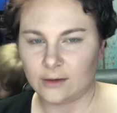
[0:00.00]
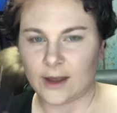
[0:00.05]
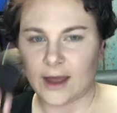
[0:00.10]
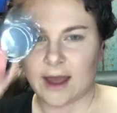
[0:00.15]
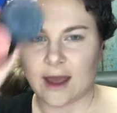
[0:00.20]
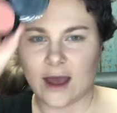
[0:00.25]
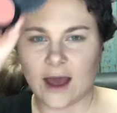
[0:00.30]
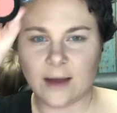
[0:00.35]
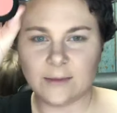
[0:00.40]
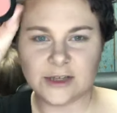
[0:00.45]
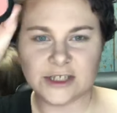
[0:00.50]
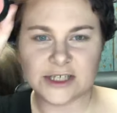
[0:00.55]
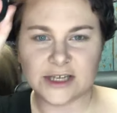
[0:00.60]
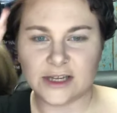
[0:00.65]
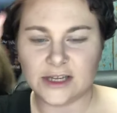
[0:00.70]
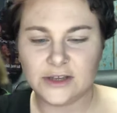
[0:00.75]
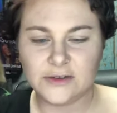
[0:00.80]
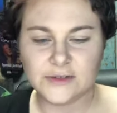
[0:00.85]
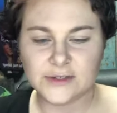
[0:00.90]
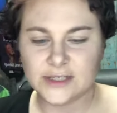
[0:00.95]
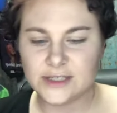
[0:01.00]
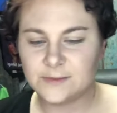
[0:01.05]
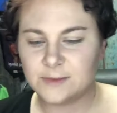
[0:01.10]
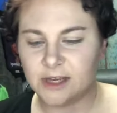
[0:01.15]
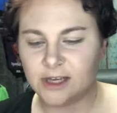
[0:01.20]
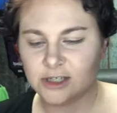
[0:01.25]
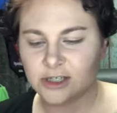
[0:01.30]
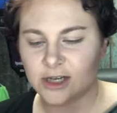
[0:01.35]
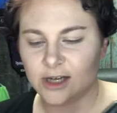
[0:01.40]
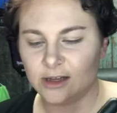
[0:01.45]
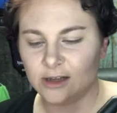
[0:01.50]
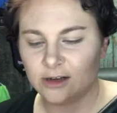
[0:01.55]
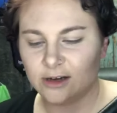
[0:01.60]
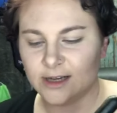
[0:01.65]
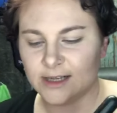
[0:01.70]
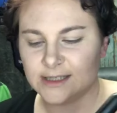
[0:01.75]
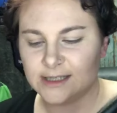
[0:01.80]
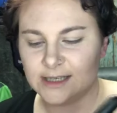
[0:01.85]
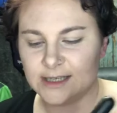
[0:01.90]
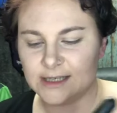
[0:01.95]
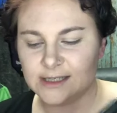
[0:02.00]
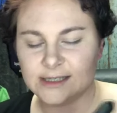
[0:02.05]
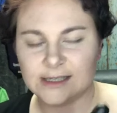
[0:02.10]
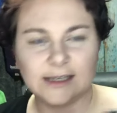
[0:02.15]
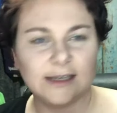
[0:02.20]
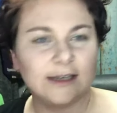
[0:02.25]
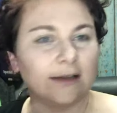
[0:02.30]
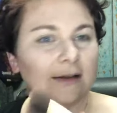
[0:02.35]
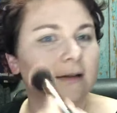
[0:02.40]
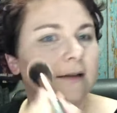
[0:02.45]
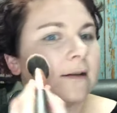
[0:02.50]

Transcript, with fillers: Okay, I'm just gonna use this peach color. It's easy.